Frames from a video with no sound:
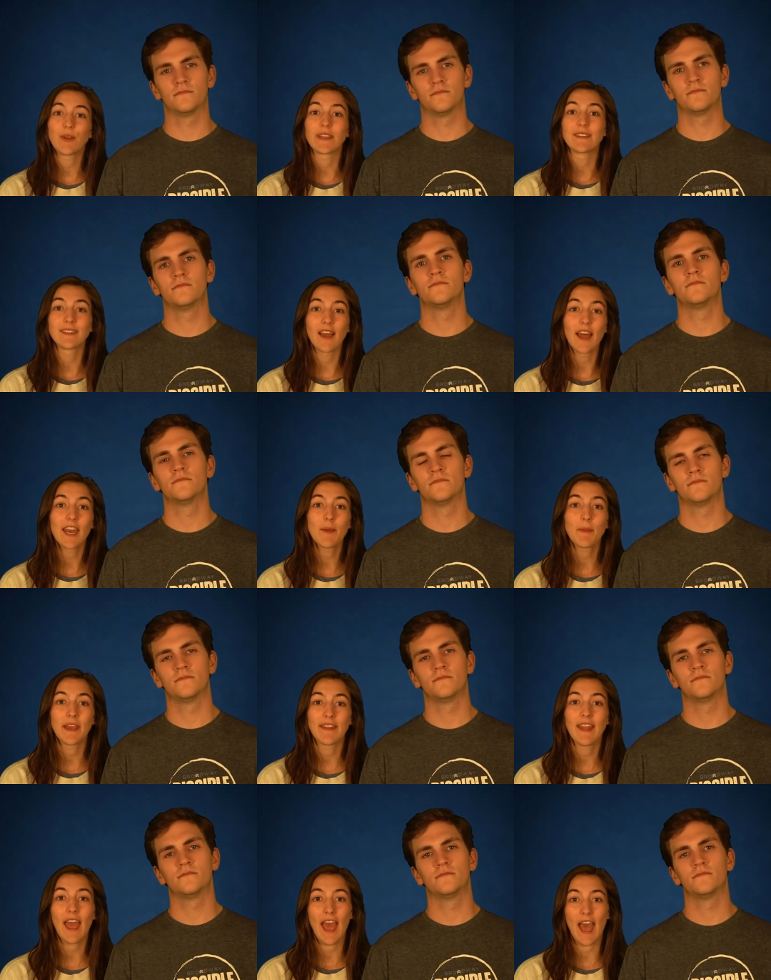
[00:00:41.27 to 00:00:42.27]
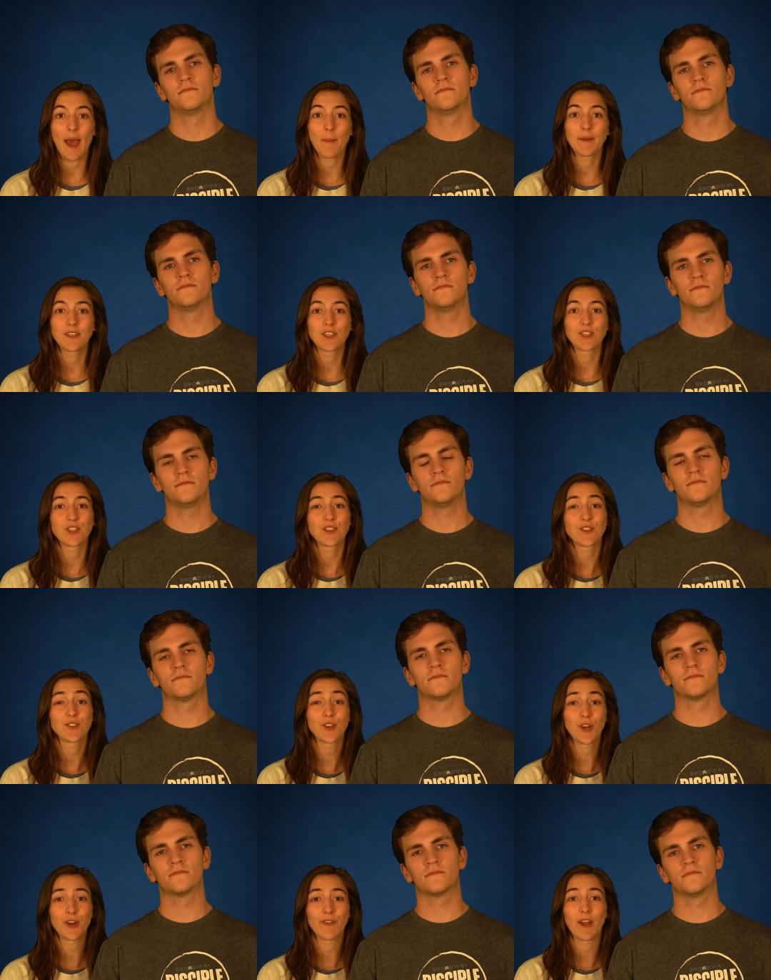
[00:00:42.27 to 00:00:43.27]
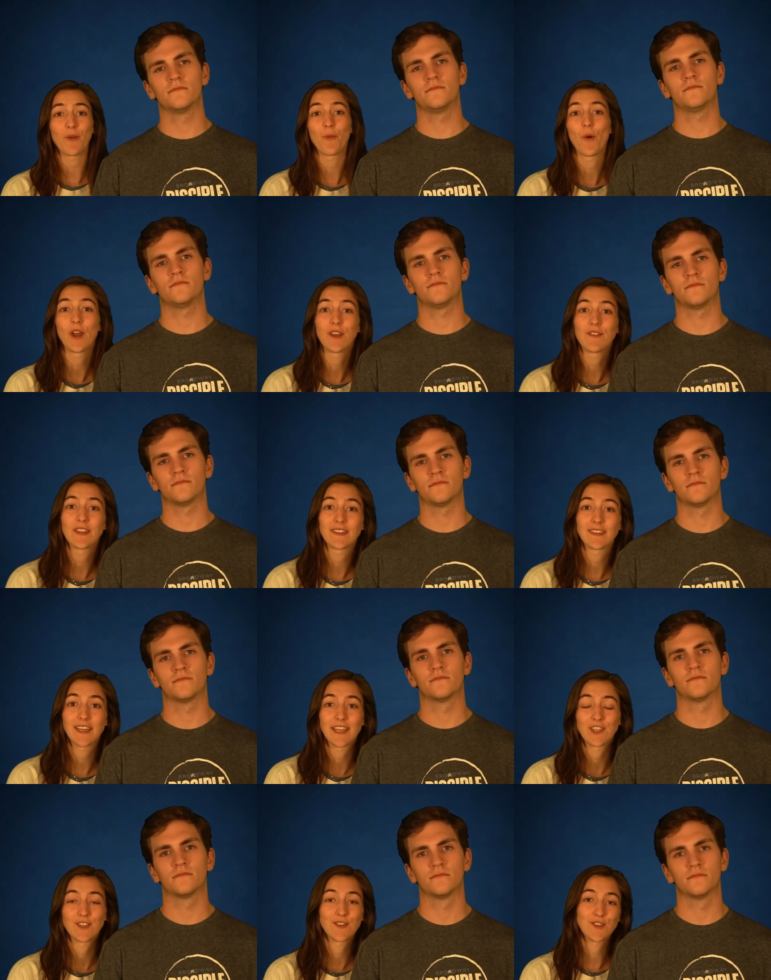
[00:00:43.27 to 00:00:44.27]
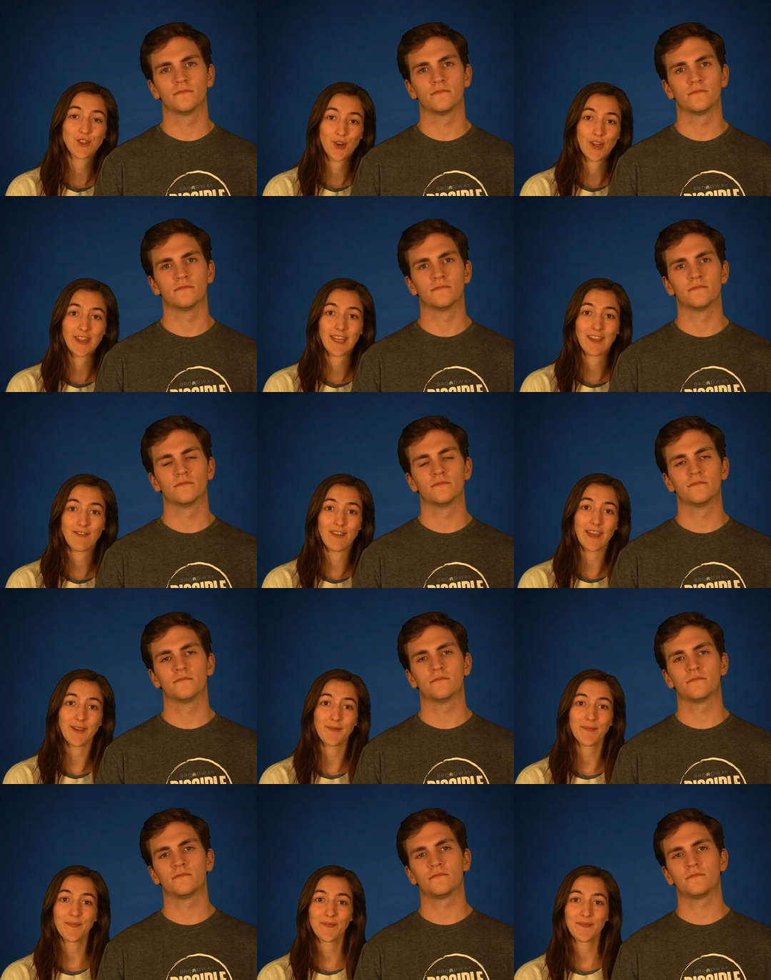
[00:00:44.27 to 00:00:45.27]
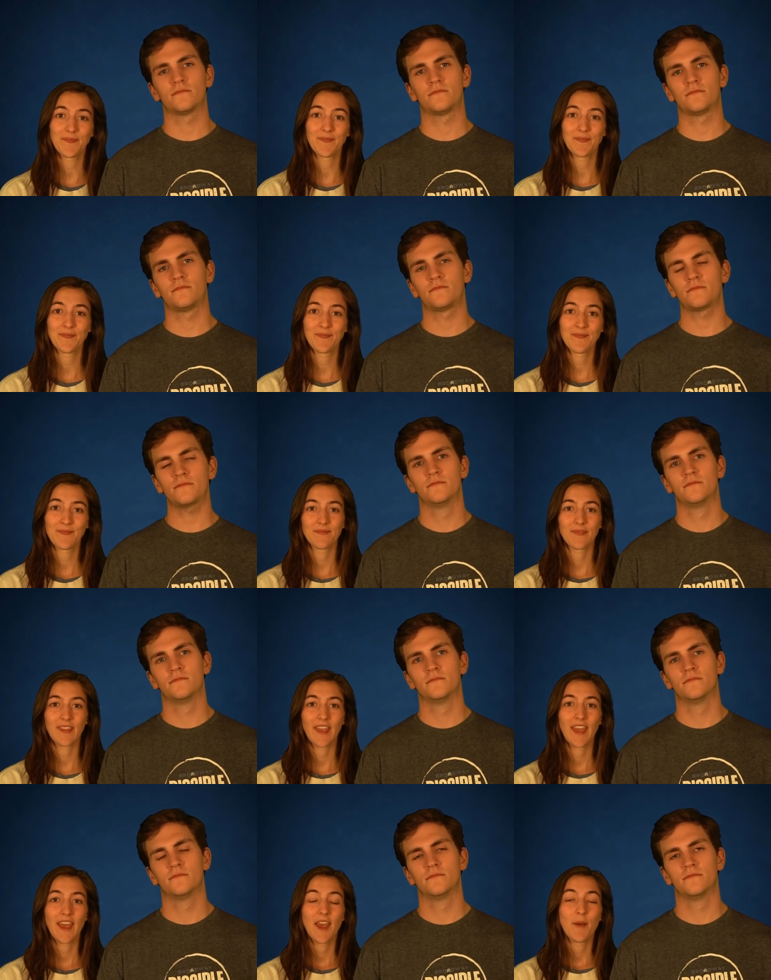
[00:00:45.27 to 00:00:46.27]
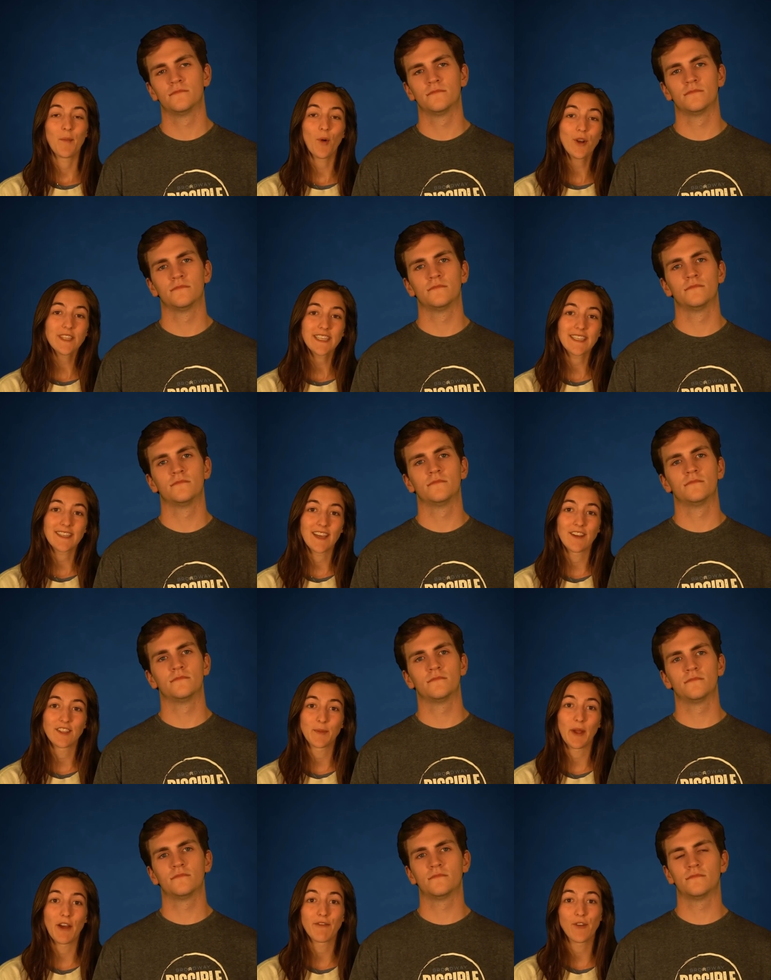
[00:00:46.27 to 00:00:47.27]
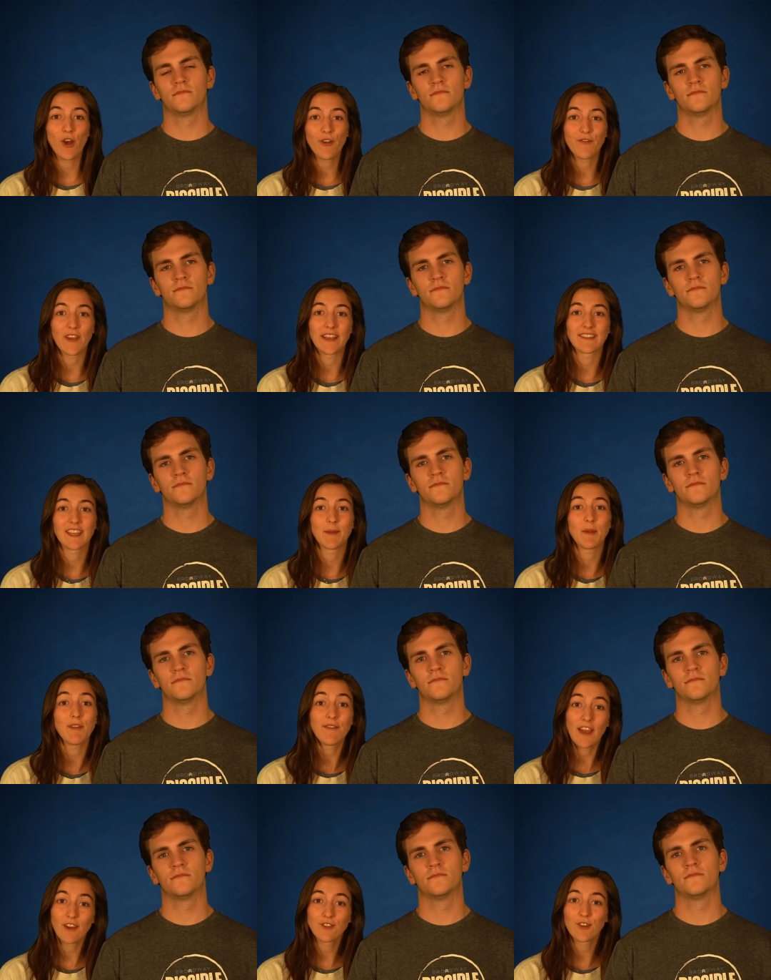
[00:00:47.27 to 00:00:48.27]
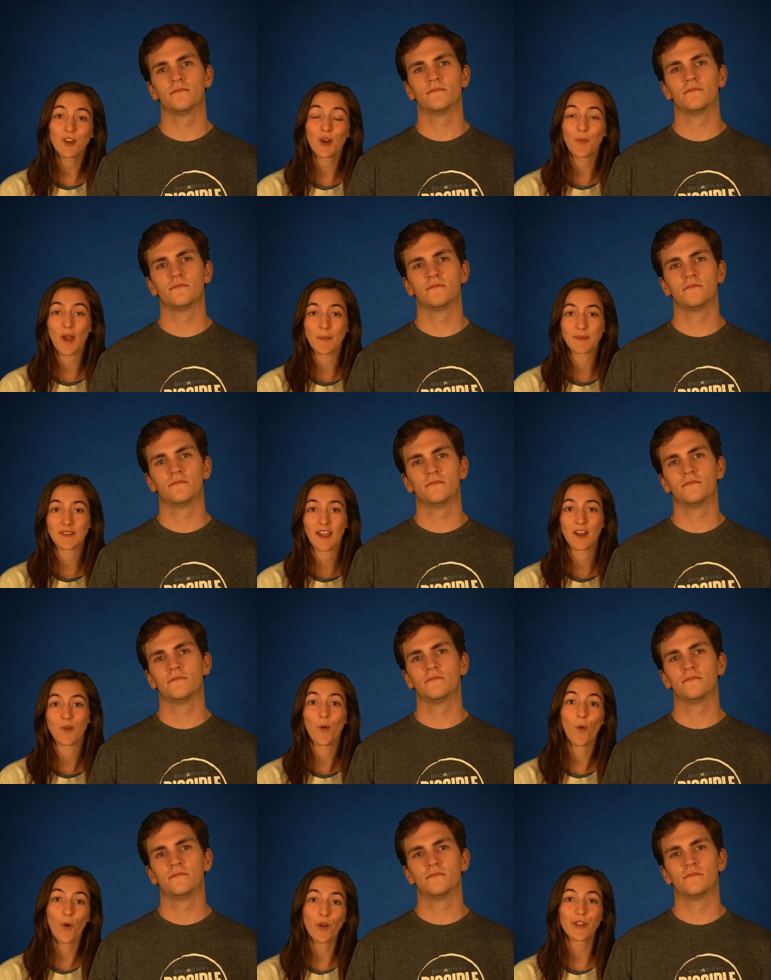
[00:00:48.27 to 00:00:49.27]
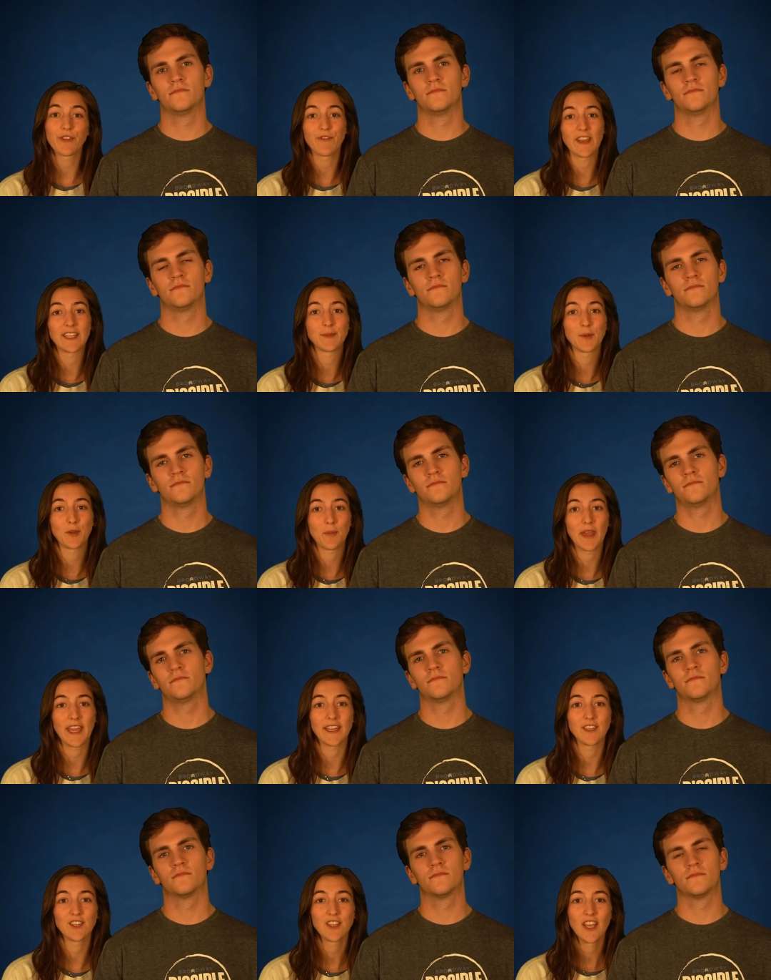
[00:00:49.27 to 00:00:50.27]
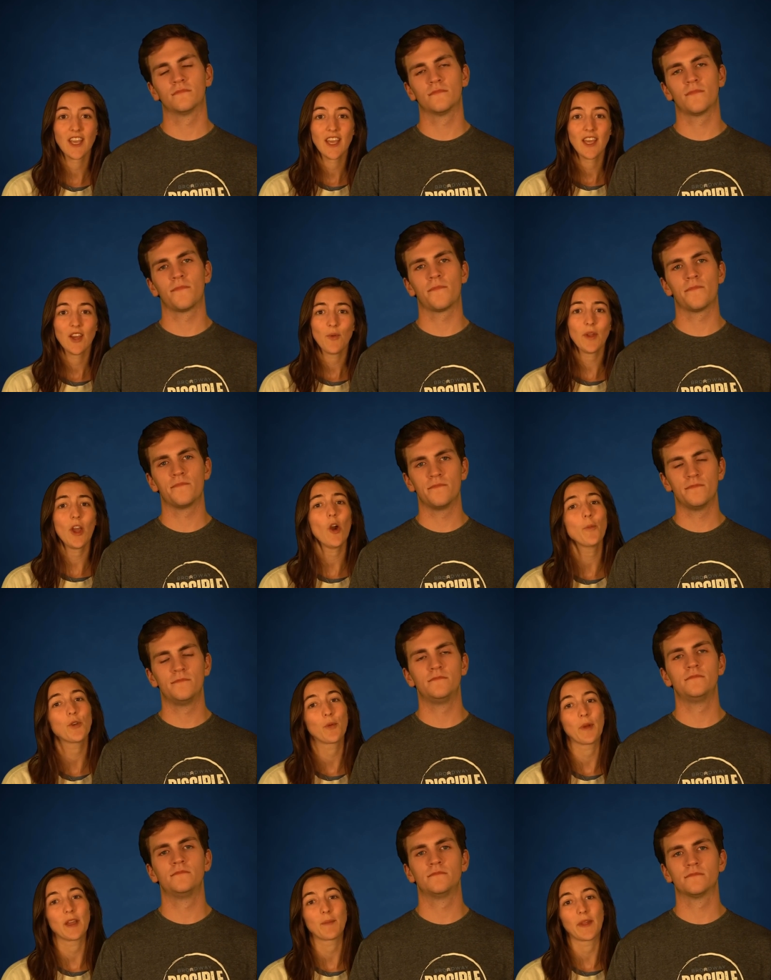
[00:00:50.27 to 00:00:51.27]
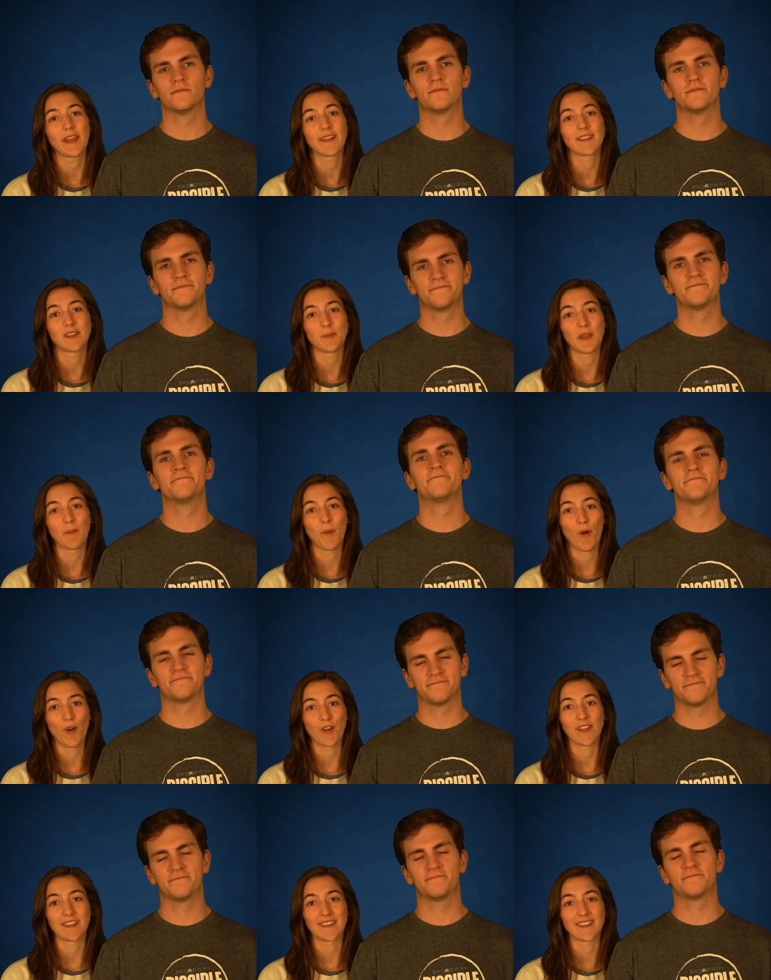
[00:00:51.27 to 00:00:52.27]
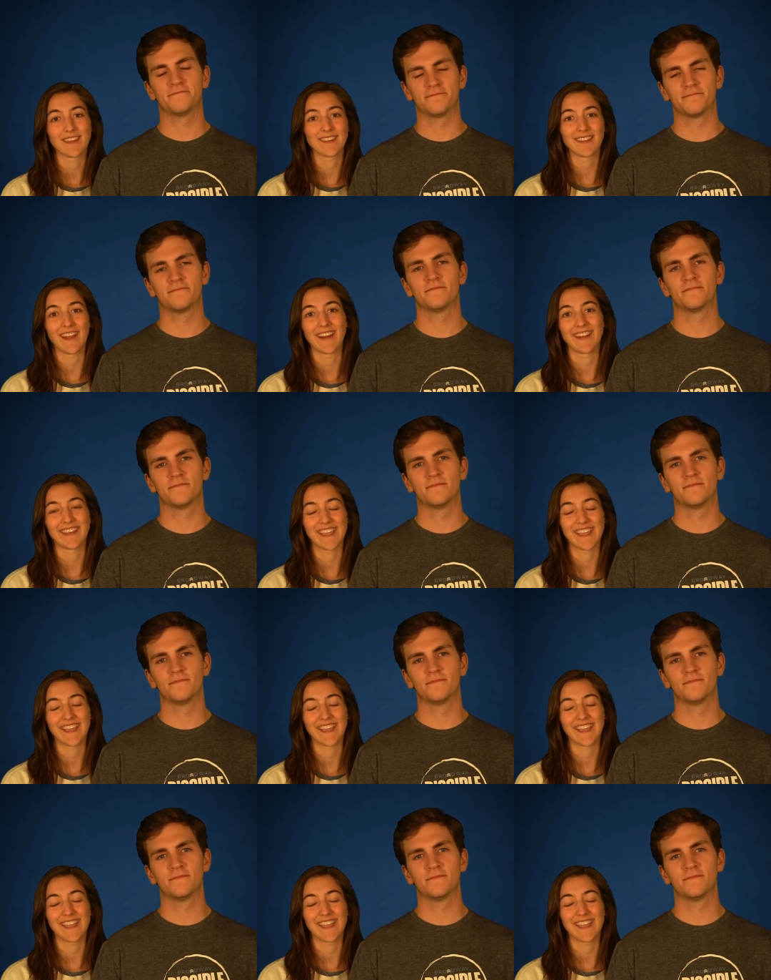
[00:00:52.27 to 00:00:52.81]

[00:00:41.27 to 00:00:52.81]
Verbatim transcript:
Speaker 1: you can sign up in the app to serve at one of the stations during the event. More details about Fall Fest can be found on our website or on the Facebook page. We hope you'll make plans to be a part of this exciting